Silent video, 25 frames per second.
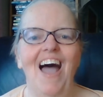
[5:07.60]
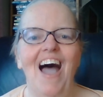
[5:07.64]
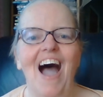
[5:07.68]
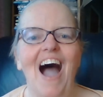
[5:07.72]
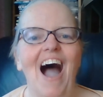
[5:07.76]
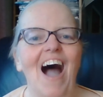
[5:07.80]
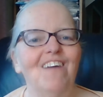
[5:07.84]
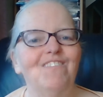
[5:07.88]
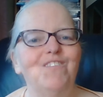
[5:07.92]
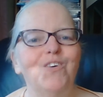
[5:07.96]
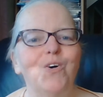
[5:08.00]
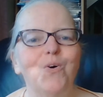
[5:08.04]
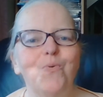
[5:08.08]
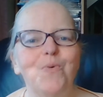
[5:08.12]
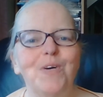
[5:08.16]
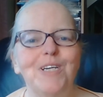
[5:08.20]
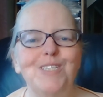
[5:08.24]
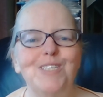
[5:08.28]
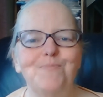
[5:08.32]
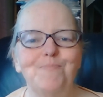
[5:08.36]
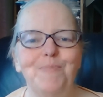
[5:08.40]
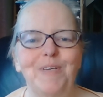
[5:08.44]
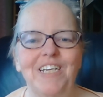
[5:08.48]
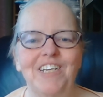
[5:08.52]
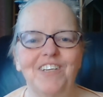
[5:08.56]
I've
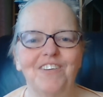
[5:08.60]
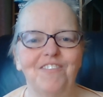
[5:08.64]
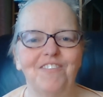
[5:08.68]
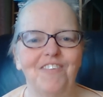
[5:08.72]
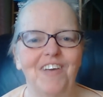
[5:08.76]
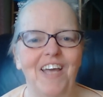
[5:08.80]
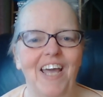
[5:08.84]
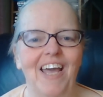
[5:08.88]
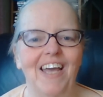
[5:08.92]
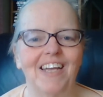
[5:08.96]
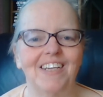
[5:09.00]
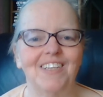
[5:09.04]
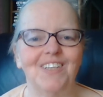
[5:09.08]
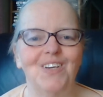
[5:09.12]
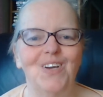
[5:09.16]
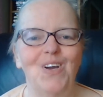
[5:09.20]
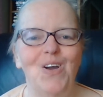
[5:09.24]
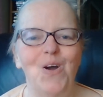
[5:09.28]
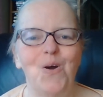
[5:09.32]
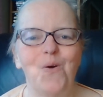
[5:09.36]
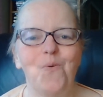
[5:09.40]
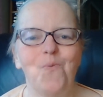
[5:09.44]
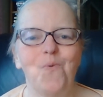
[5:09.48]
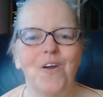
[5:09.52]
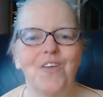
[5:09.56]
always been a fan,
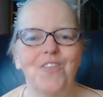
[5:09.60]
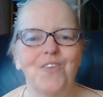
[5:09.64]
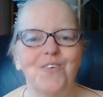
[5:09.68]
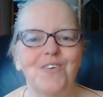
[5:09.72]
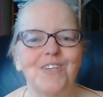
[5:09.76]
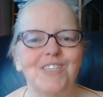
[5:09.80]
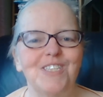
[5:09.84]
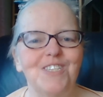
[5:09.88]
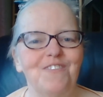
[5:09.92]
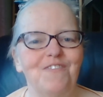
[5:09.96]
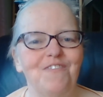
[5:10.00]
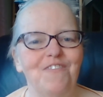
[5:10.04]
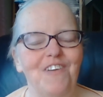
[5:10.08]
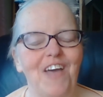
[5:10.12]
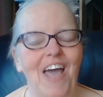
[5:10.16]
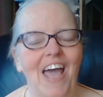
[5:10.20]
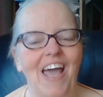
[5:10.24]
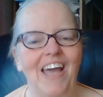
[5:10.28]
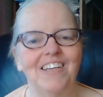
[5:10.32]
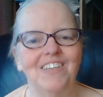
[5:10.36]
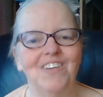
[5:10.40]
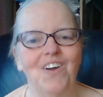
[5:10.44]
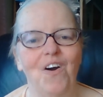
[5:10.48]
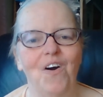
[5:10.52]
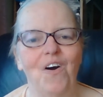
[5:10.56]
whether it's a
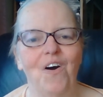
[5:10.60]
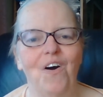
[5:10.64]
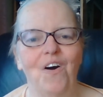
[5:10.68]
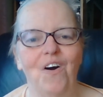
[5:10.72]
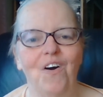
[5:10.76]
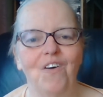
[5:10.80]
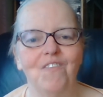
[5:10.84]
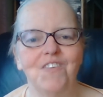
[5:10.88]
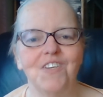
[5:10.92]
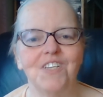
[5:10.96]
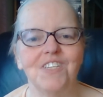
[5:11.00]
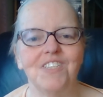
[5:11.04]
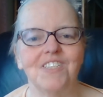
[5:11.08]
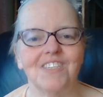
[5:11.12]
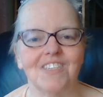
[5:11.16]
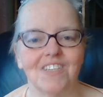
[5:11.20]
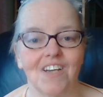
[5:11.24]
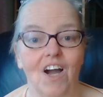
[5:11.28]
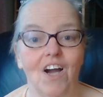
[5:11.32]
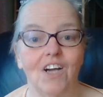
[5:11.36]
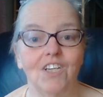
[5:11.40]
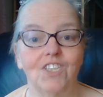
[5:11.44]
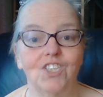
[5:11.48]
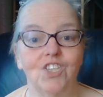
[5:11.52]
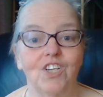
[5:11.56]
fan of
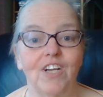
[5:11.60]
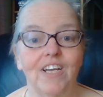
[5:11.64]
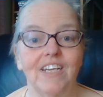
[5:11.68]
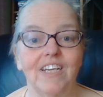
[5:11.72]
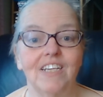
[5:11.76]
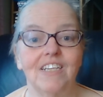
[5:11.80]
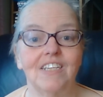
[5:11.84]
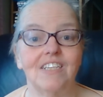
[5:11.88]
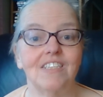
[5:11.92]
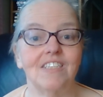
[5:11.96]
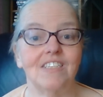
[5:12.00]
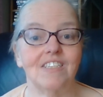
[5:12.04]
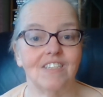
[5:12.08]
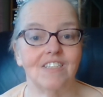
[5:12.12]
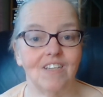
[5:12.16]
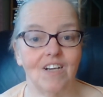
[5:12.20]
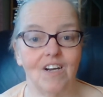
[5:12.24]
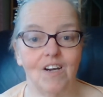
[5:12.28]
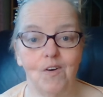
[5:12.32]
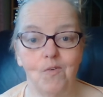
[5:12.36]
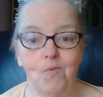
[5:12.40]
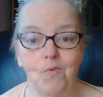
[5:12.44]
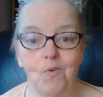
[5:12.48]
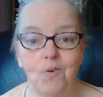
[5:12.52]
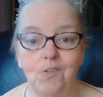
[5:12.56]
Star Trek,
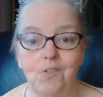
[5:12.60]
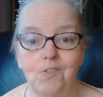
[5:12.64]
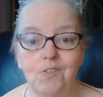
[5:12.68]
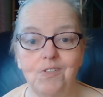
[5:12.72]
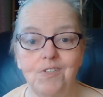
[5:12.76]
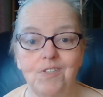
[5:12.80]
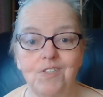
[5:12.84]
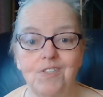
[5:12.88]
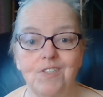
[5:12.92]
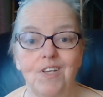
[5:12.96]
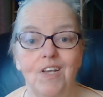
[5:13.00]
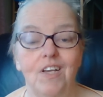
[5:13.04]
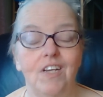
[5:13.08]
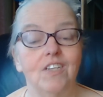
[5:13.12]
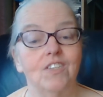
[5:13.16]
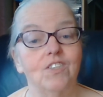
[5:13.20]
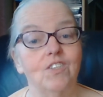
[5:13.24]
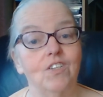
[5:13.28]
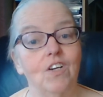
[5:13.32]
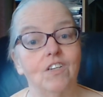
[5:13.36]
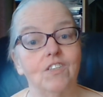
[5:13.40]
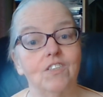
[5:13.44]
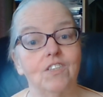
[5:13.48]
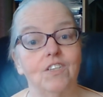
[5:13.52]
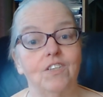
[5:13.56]
Star Wars,
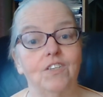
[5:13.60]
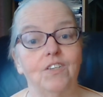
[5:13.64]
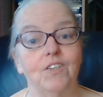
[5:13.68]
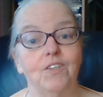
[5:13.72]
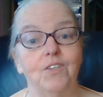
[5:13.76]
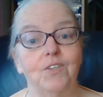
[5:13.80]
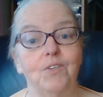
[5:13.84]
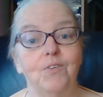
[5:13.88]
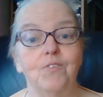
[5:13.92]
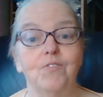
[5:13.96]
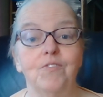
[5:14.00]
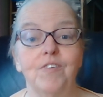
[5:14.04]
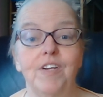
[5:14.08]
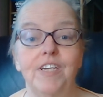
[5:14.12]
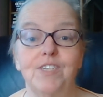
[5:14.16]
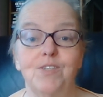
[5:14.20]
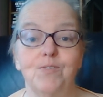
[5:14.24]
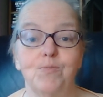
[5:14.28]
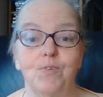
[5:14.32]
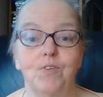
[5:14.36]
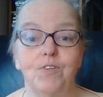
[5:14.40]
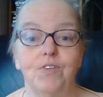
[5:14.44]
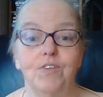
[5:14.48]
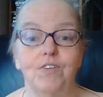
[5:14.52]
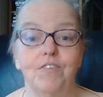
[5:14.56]
Doctor Who, Red
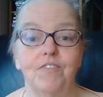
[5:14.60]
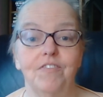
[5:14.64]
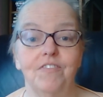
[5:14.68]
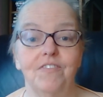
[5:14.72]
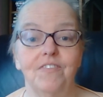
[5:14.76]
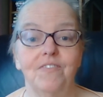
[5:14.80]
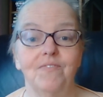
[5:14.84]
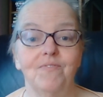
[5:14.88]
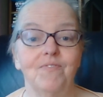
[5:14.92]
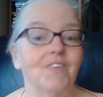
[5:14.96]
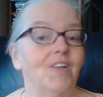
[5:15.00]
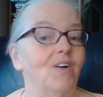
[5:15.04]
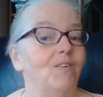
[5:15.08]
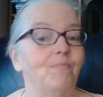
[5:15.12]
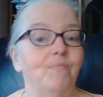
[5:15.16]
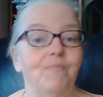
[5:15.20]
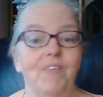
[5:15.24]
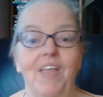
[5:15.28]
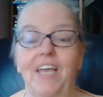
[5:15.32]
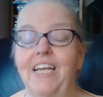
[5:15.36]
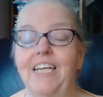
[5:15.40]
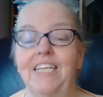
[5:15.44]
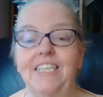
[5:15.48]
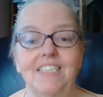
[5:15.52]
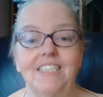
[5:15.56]
Dwarf, or
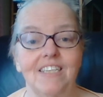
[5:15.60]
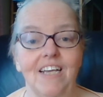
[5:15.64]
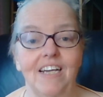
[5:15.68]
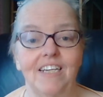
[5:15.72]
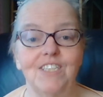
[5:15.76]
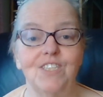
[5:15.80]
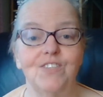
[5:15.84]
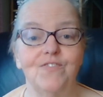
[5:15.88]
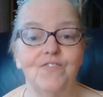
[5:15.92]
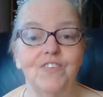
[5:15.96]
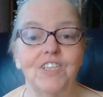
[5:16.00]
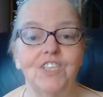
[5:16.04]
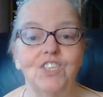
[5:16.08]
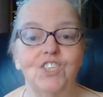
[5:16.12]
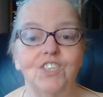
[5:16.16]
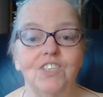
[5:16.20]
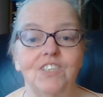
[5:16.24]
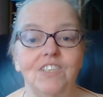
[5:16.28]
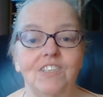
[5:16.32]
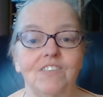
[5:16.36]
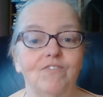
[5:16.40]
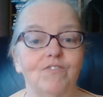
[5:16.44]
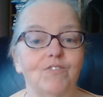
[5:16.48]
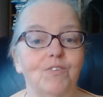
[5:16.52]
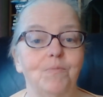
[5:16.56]
any science
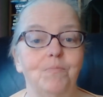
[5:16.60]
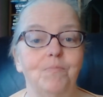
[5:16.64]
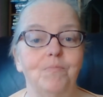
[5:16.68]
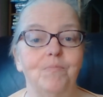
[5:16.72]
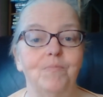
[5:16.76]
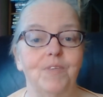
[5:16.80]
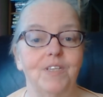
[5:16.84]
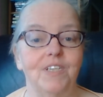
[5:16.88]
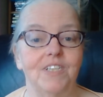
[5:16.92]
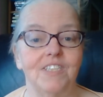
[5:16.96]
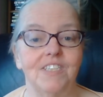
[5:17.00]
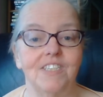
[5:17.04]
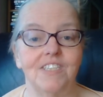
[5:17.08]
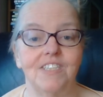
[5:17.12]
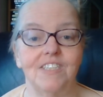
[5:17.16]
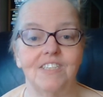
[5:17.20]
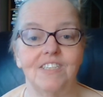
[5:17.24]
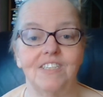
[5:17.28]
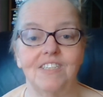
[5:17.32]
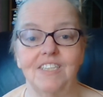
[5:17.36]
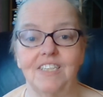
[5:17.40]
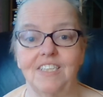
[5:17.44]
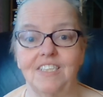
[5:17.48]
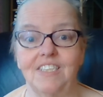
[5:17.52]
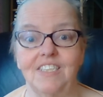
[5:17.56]
fiction from the
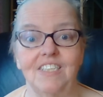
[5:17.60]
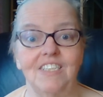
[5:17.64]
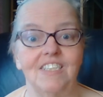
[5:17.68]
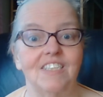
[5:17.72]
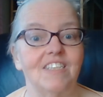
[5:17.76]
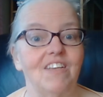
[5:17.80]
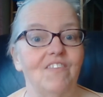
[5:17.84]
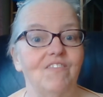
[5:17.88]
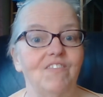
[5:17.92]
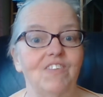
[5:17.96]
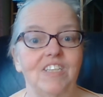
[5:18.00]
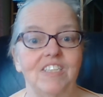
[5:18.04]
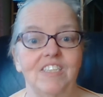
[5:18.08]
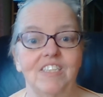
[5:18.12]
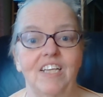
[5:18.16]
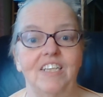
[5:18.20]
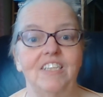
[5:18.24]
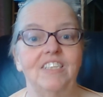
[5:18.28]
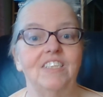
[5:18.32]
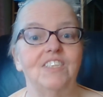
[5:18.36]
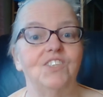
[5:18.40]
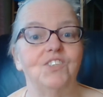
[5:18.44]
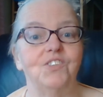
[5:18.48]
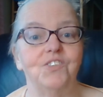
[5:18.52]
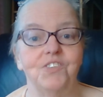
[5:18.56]
60s, 70s,
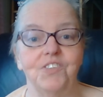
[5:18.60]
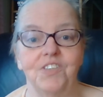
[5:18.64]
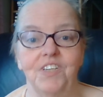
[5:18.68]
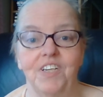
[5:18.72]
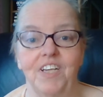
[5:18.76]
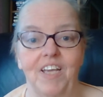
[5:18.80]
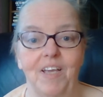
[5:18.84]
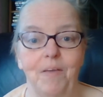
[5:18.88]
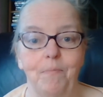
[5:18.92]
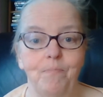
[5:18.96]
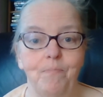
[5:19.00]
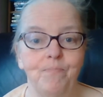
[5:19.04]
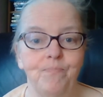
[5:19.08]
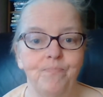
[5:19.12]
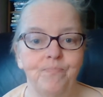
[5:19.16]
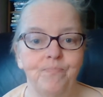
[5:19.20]
80s you can name,